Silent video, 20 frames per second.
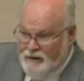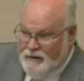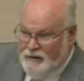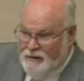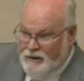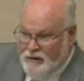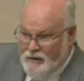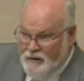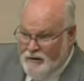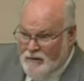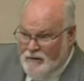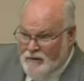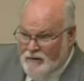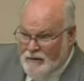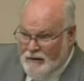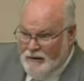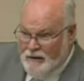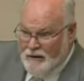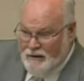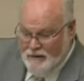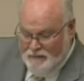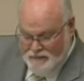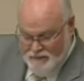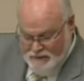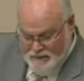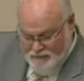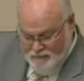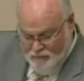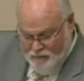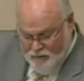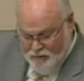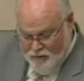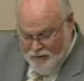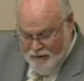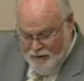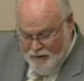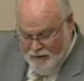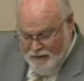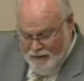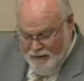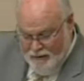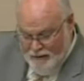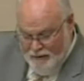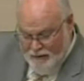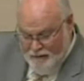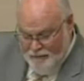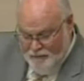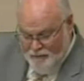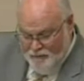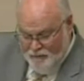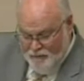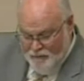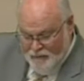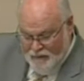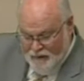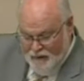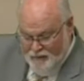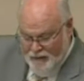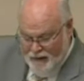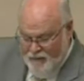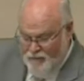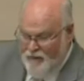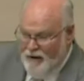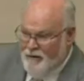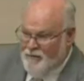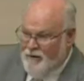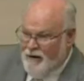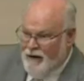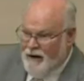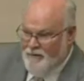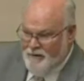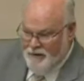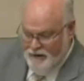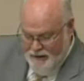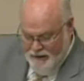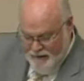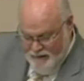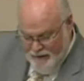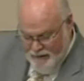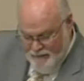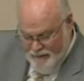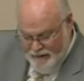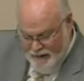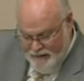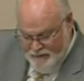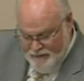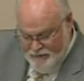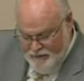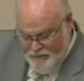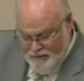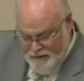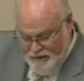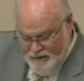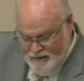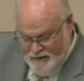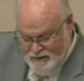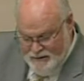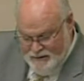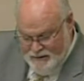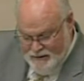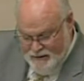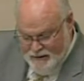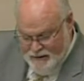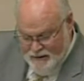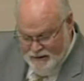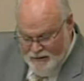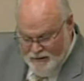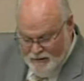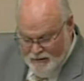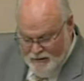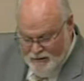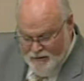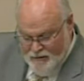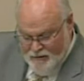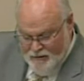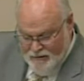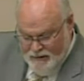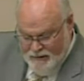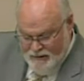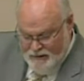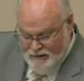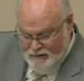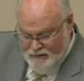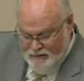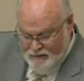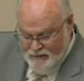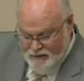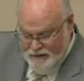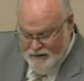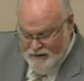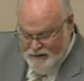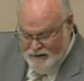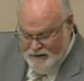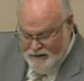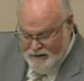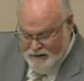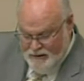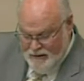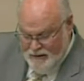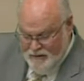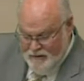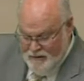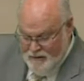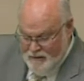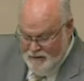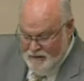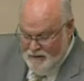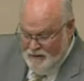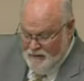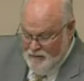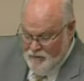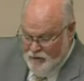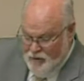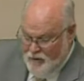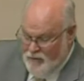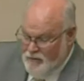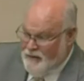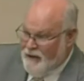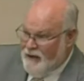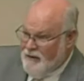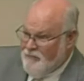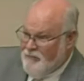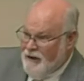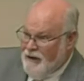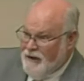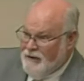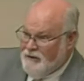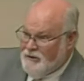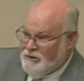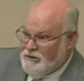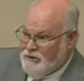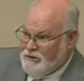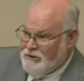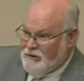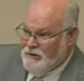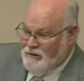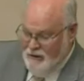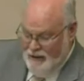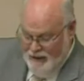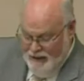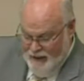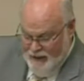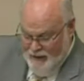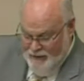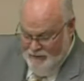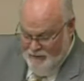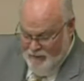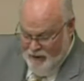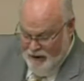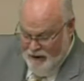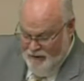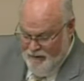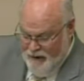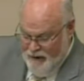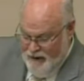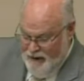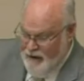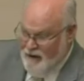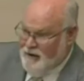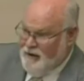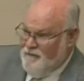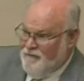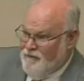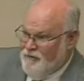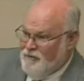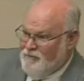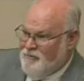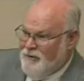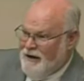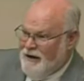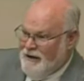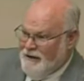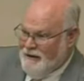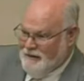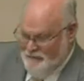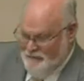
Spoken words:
to hear some more about why we're having a hearing. We got two witnesses, Lee Holquist, and Lee is the program manager at Monterey County Food Bank.